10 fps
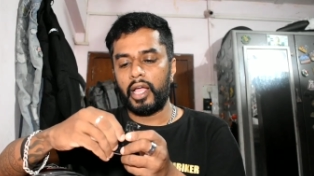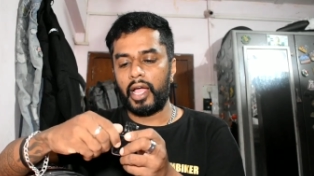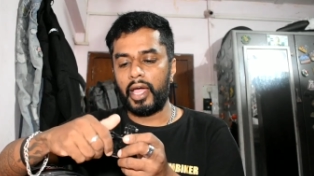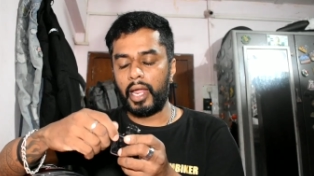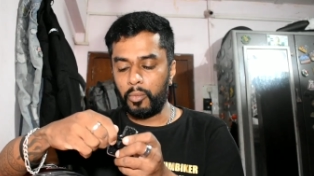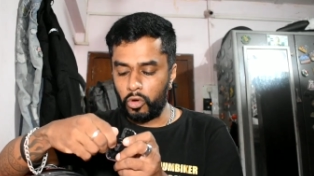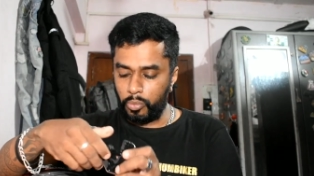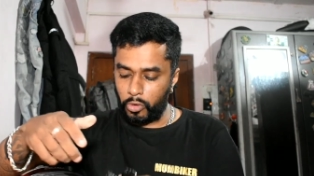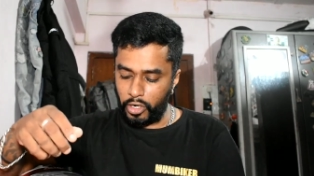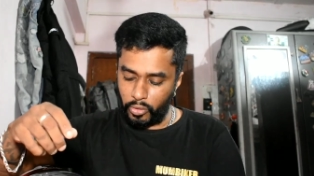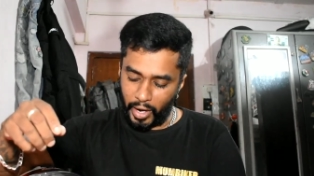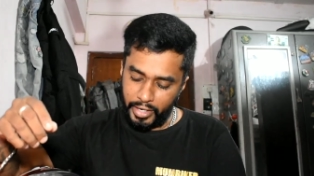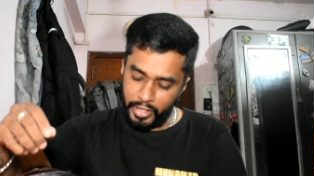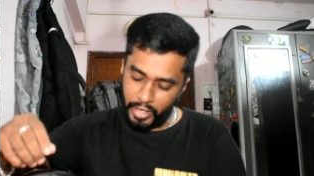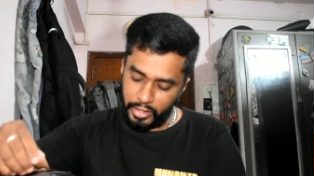and I'm going to put it
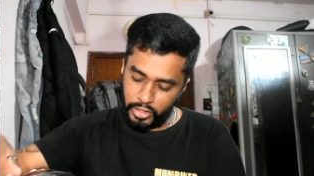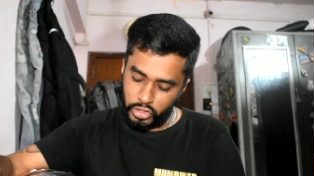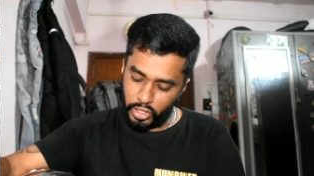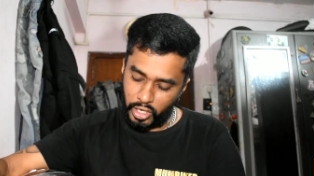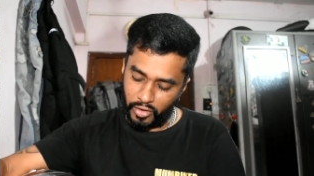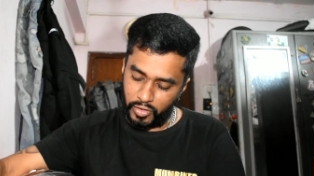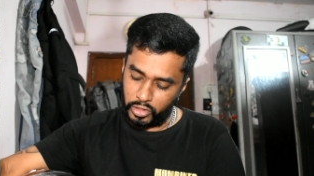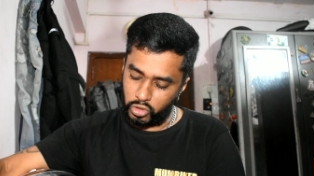right here at the chin level.